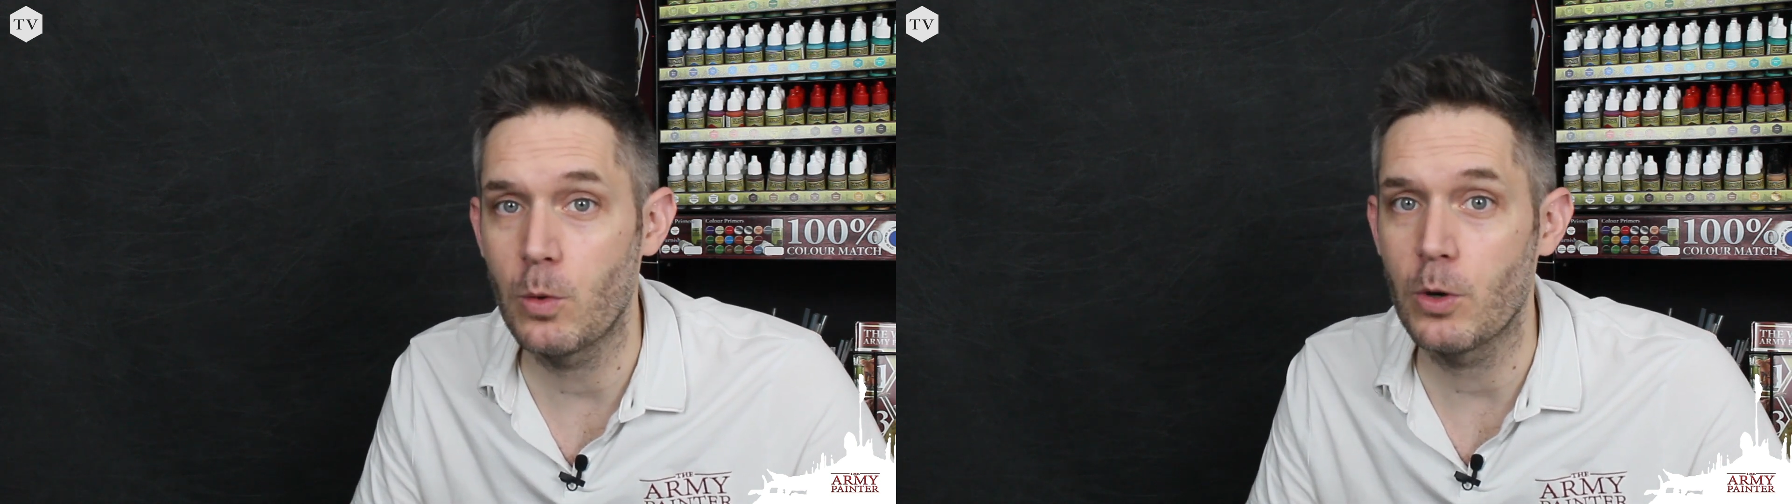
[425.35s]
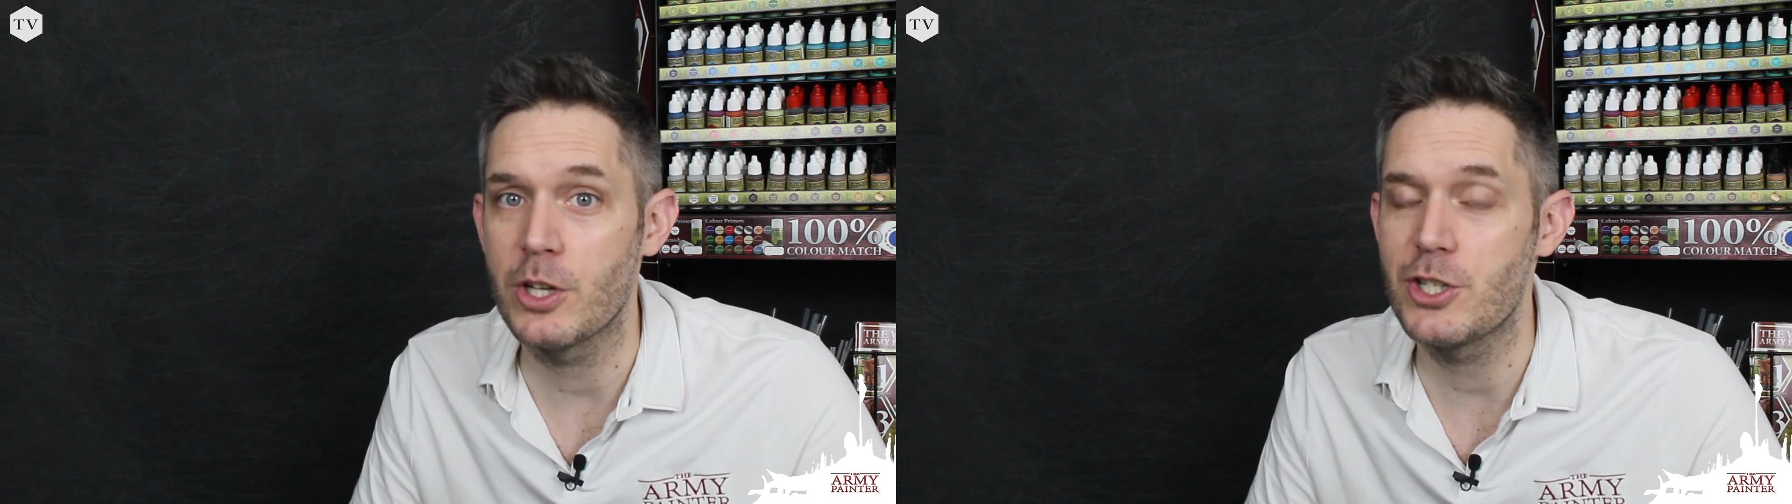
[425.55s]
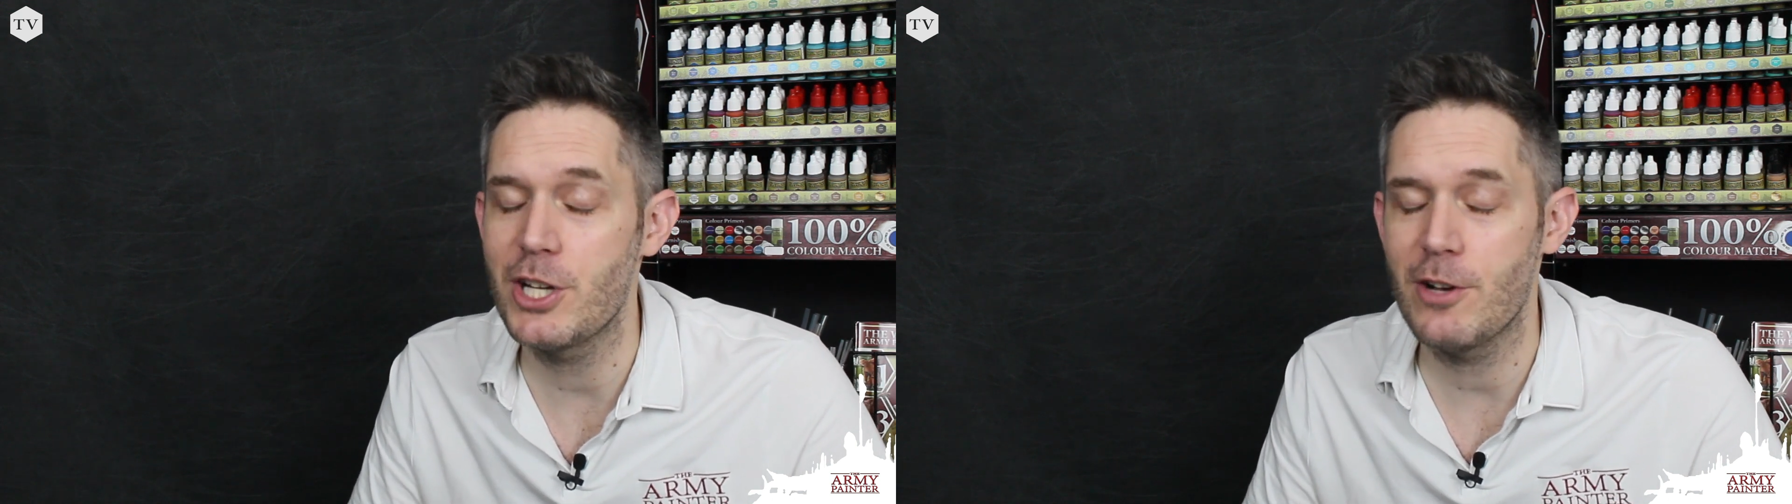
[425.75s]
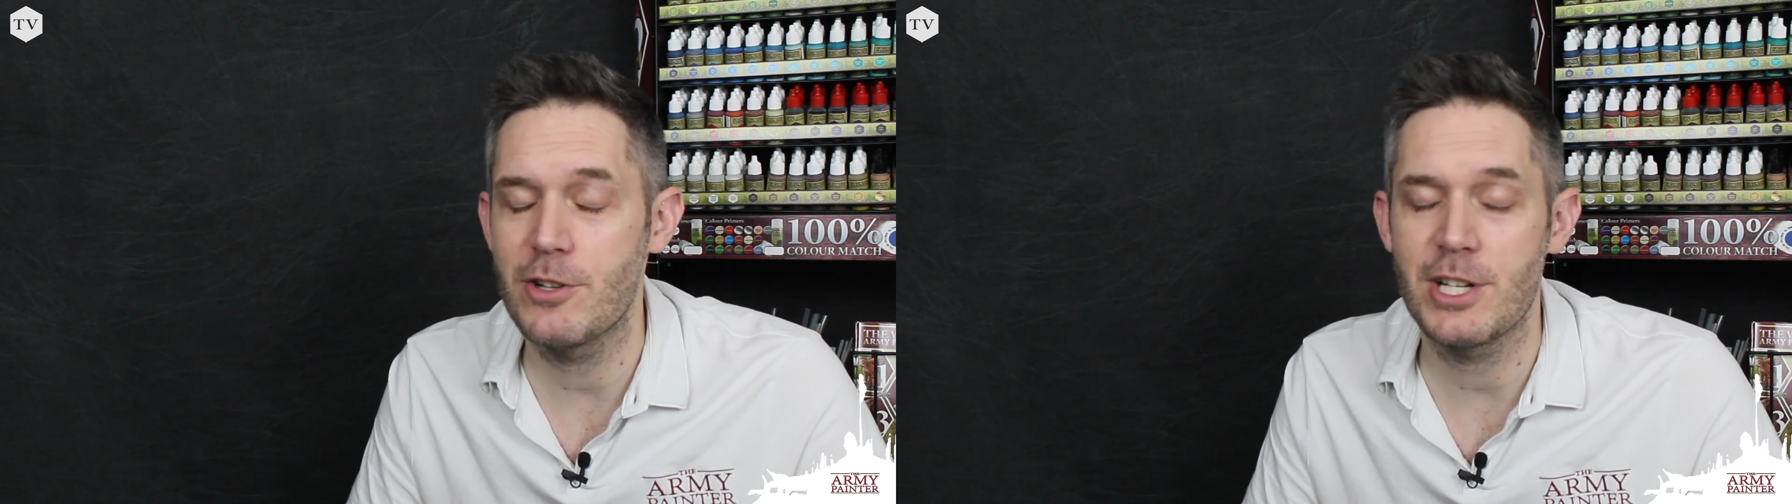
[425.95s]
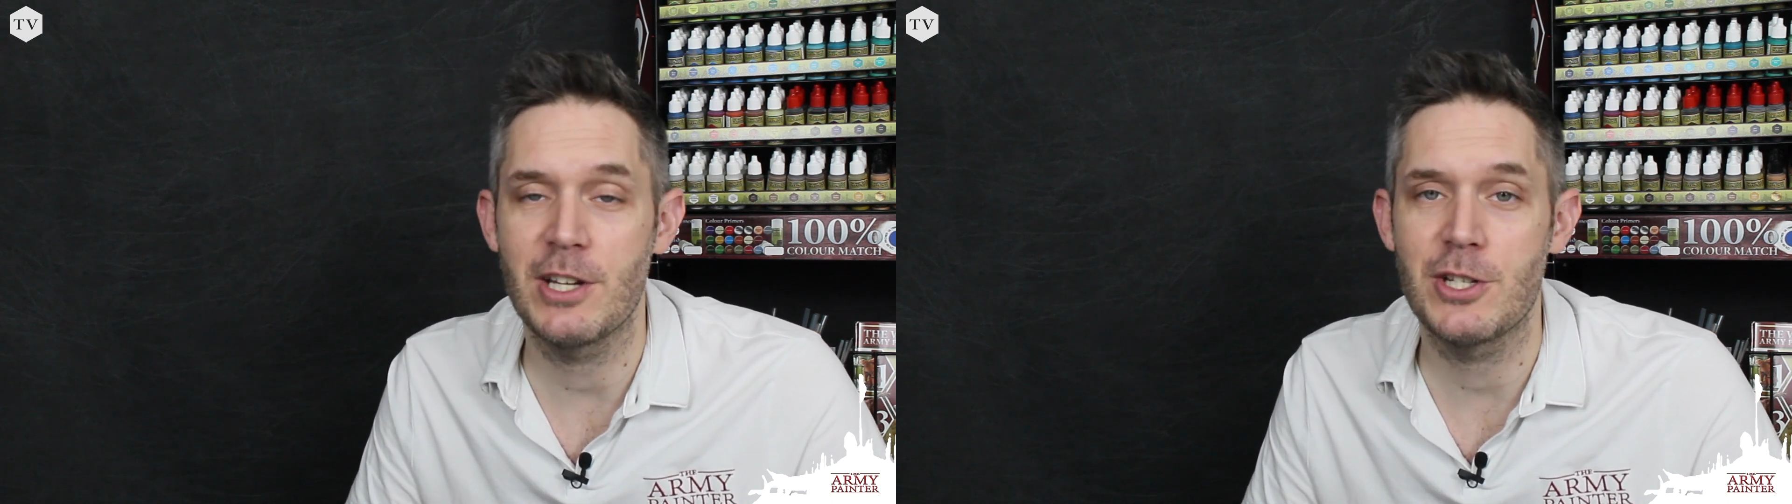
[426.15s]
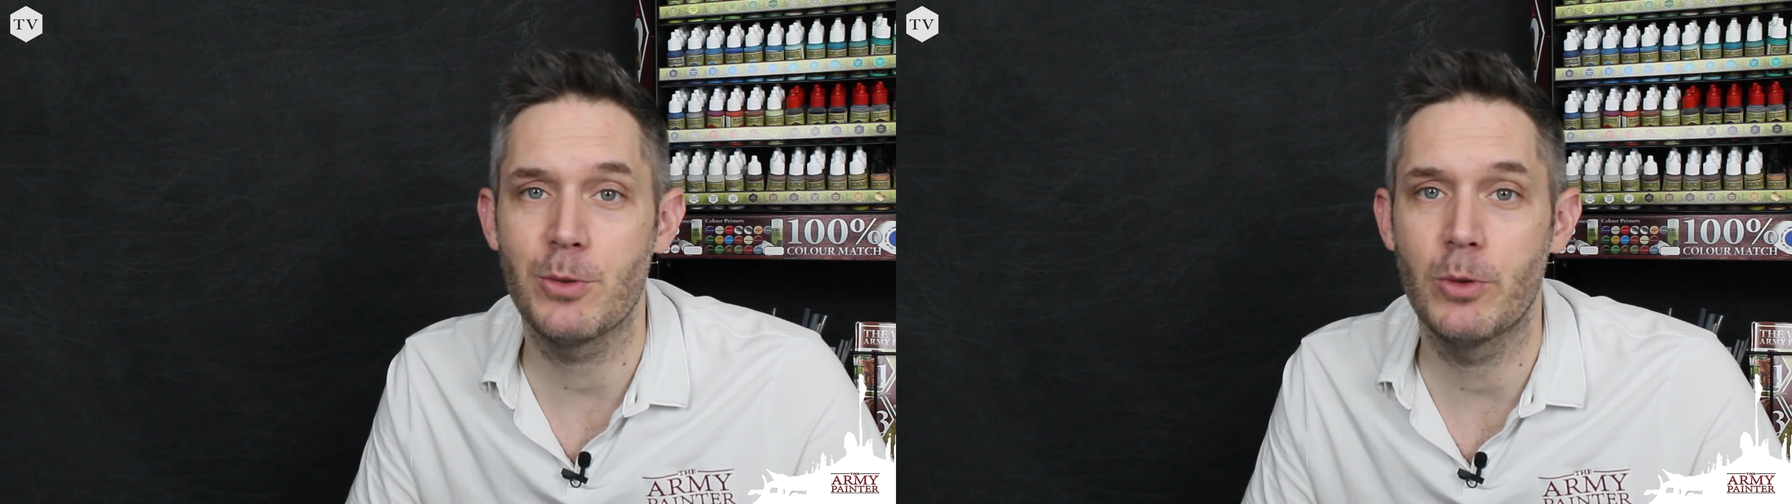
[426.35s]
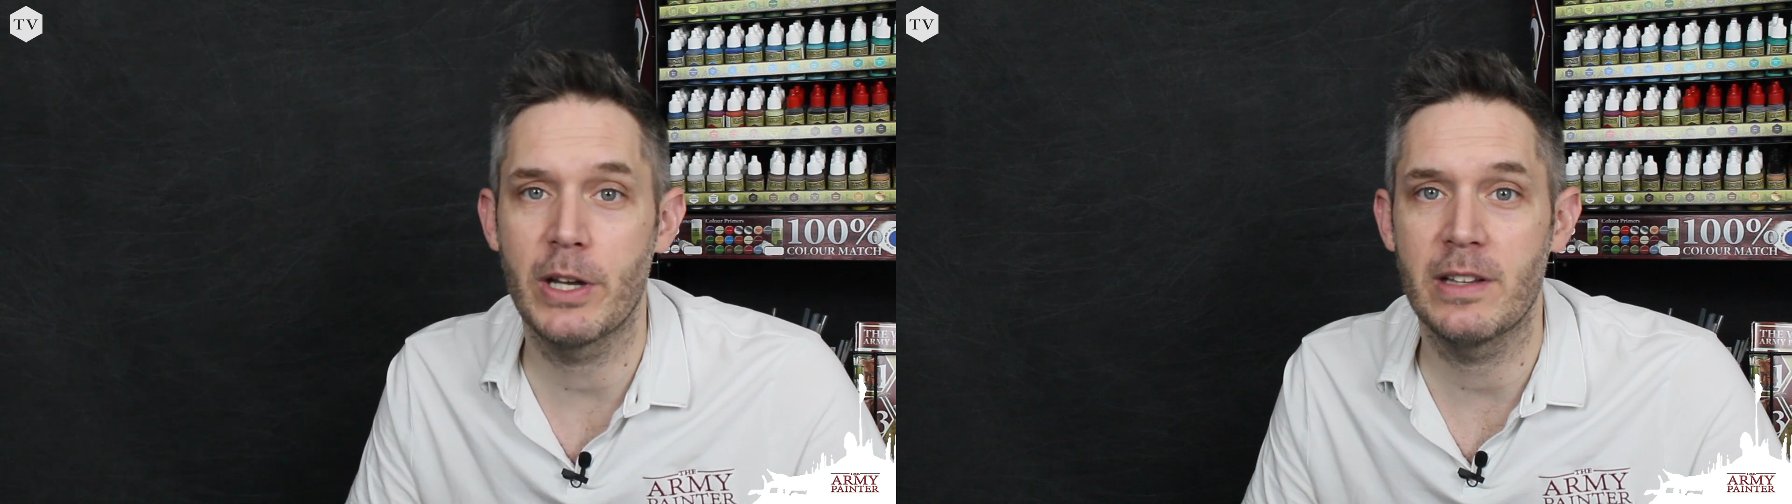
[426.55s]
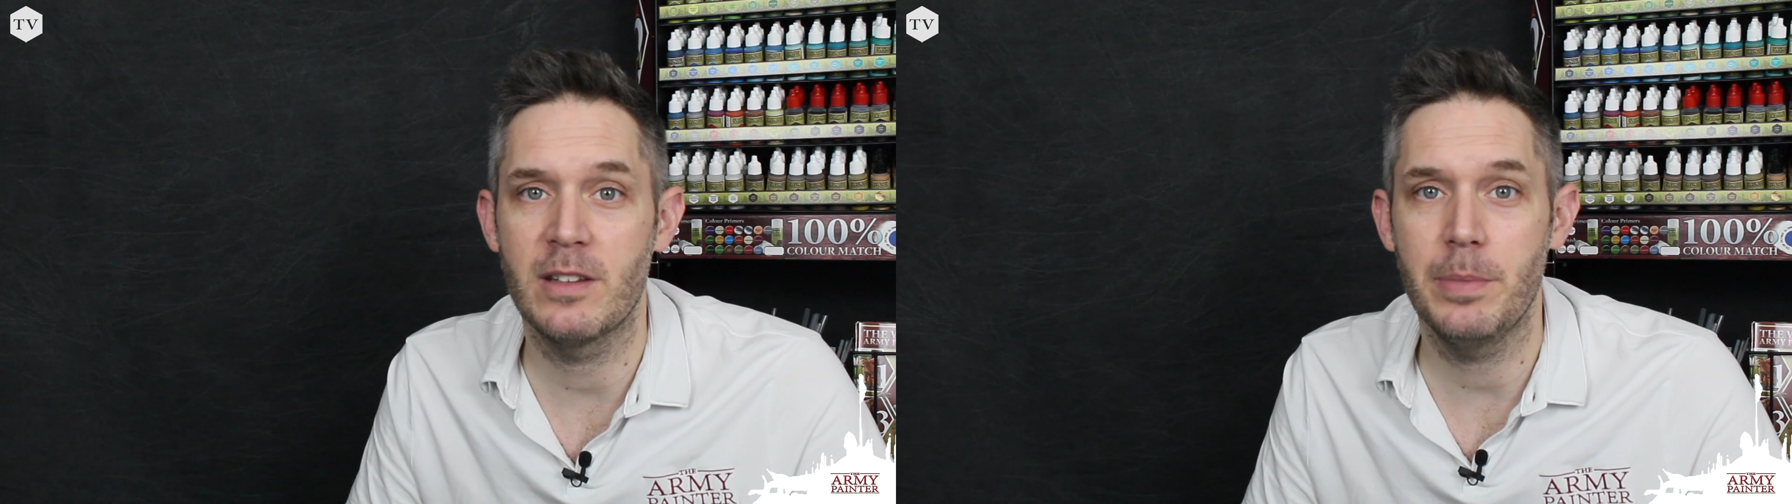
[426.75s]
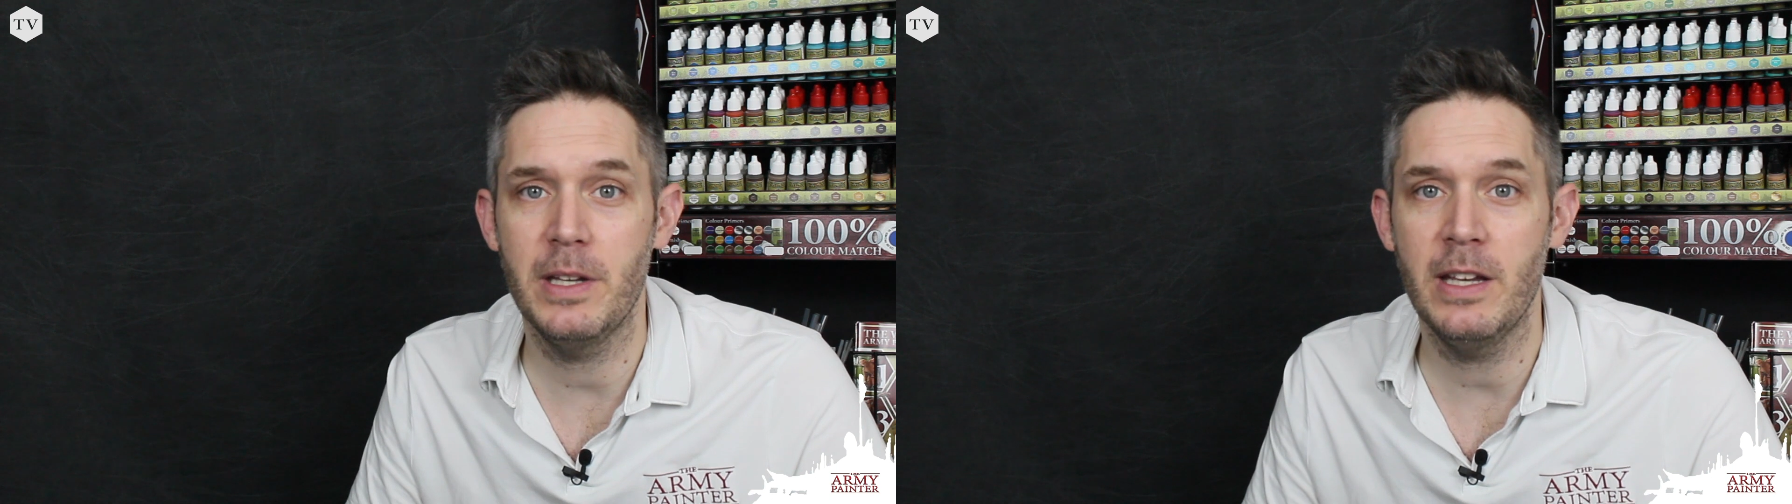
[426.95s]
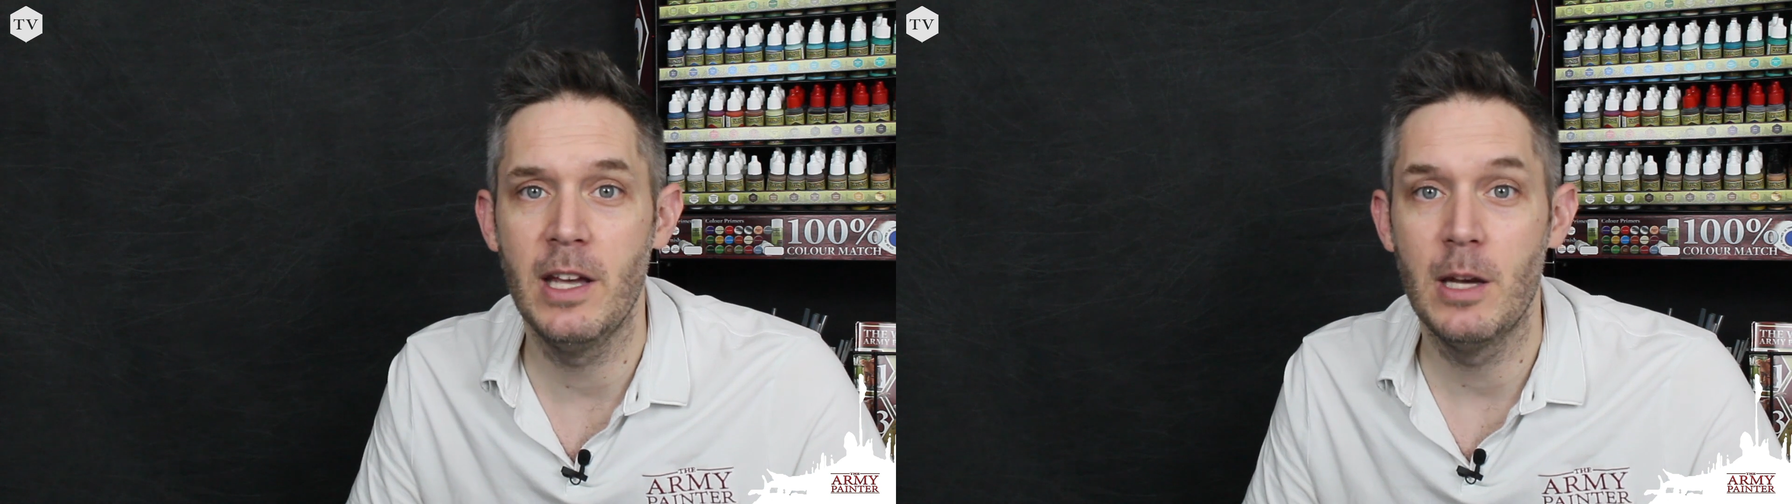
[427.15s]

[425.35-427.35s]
or as challenging as you'd like it to be.